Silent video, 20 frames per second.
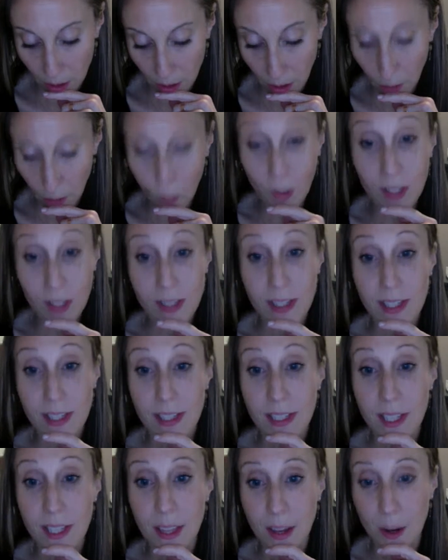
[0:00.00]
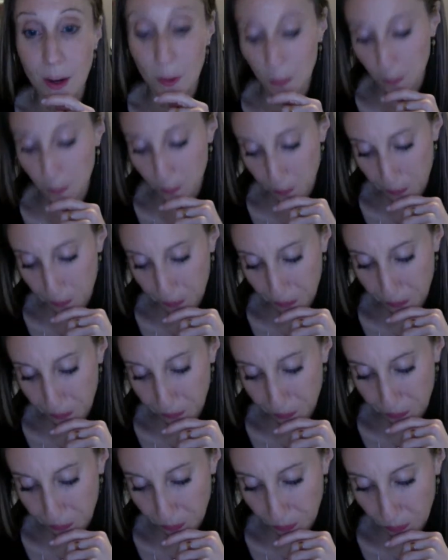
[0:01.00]
And what does it see there?
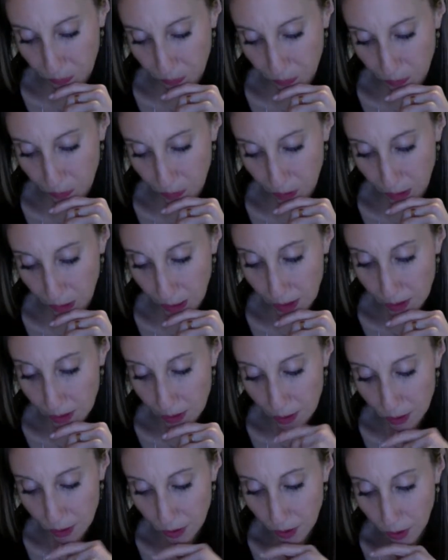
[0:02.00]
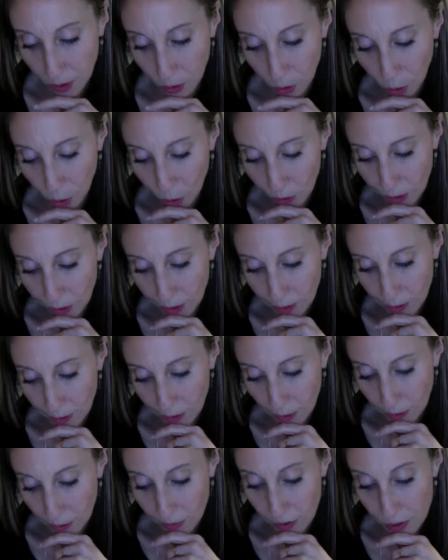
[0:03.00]
It sees the glory
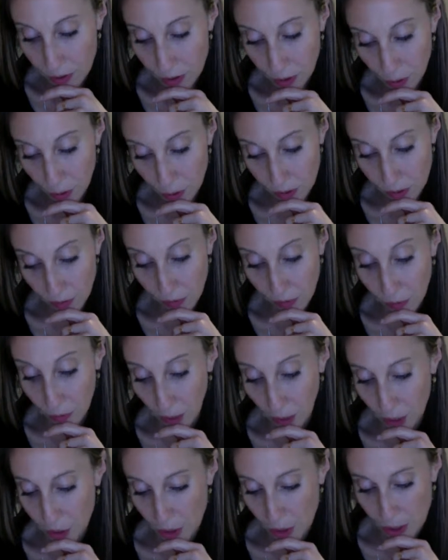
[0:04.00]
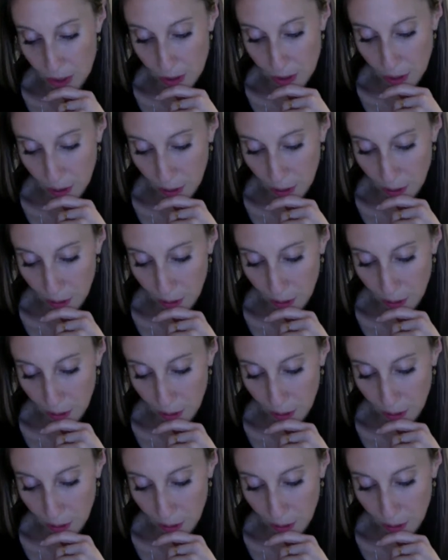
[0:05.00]
of the souls of the righteous.